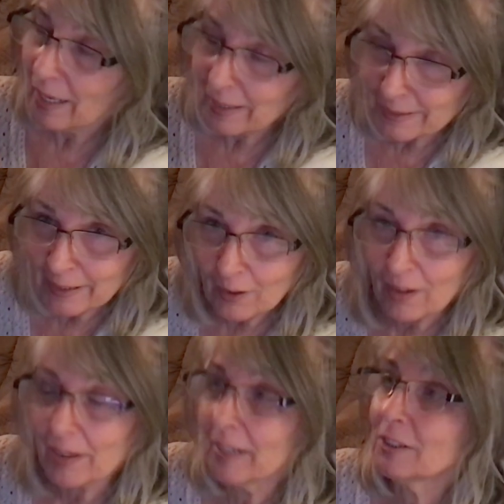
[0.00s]
It did all
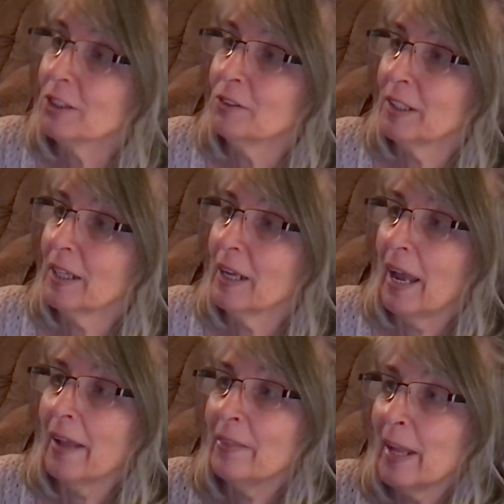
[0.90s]
that tuning.
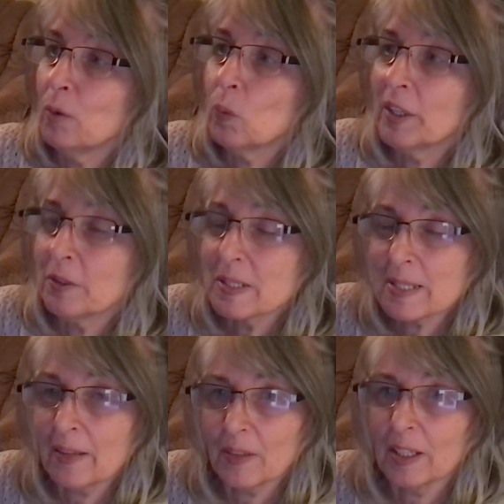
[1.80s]
And then when you
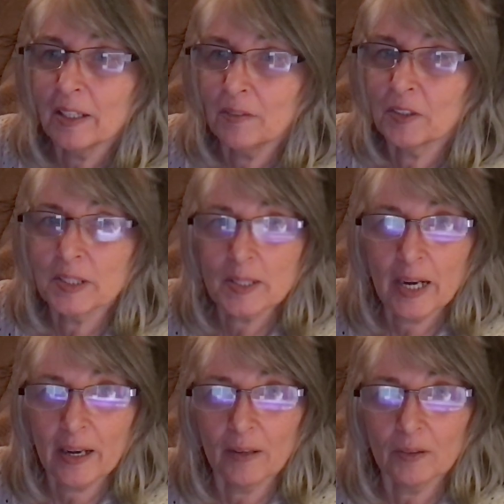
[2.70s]
set the levers
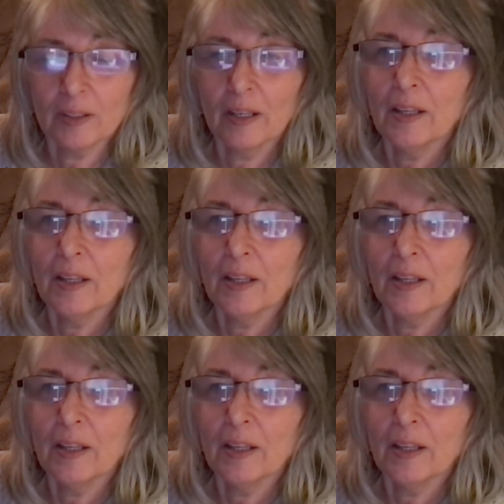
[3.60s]
down,